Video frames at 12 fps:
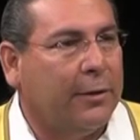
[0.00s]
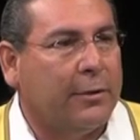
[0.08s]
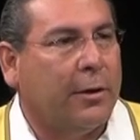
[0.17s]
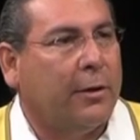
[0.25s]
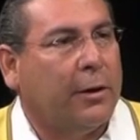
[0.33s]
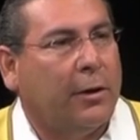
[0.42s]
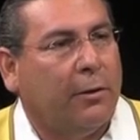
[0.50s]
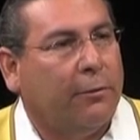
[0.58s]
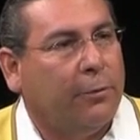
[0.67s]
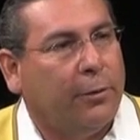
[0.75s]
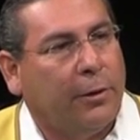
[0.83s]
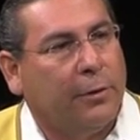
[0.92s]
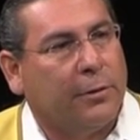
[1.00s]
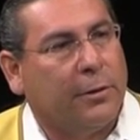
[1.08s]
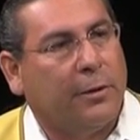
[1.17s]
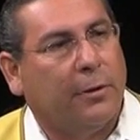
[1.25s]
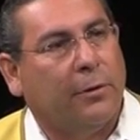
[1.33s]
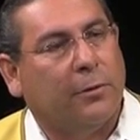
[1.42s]
to Southern California. You'll
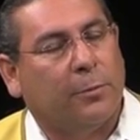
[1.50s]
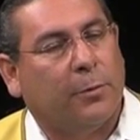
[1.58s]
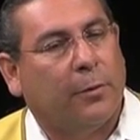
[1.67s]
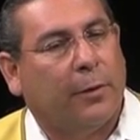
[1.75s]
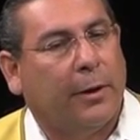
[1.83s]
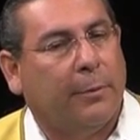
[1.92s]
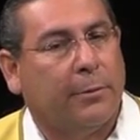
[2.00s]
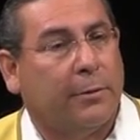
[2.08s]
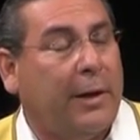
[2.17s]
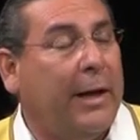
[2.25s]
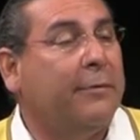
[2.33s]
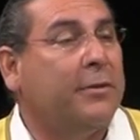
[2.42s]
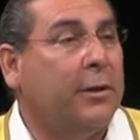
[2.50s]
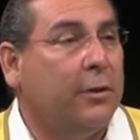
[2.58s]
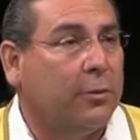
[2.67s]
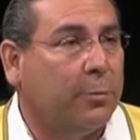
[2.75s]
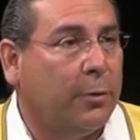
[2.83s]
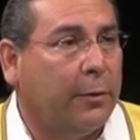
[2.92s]
see those programs, or have seen
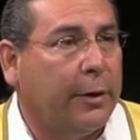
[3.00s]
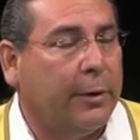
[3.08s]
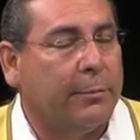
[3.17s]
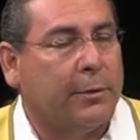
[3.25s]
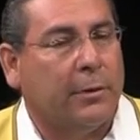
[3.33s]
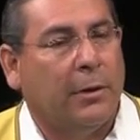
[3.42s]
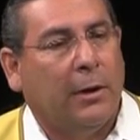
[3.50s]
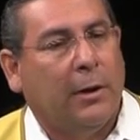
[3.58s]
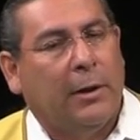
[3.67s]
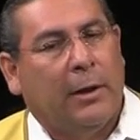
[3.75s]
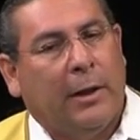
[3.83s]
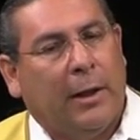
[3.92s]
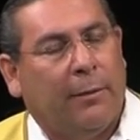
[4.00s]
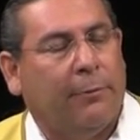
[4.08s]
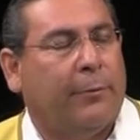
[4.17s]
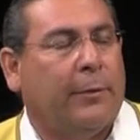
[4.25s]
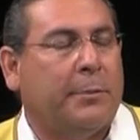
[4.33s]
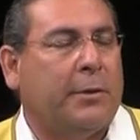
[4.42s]
those programs, and um,
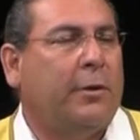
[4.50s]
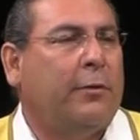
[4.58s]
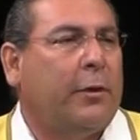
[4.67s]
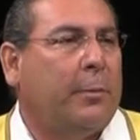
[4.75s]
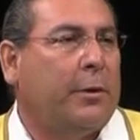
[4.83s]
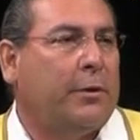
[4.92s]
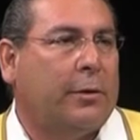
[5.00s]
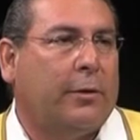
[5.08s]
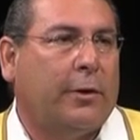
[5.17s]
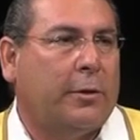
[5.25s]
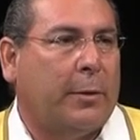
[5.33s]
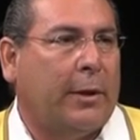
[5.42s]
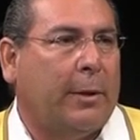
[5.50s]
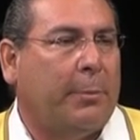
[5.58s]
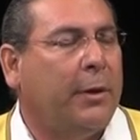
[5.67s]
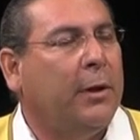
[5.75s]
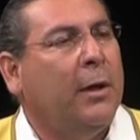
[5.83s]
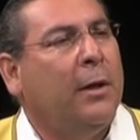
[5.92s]
I'm still very much encouraged by that.
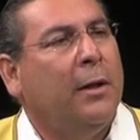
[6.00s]
But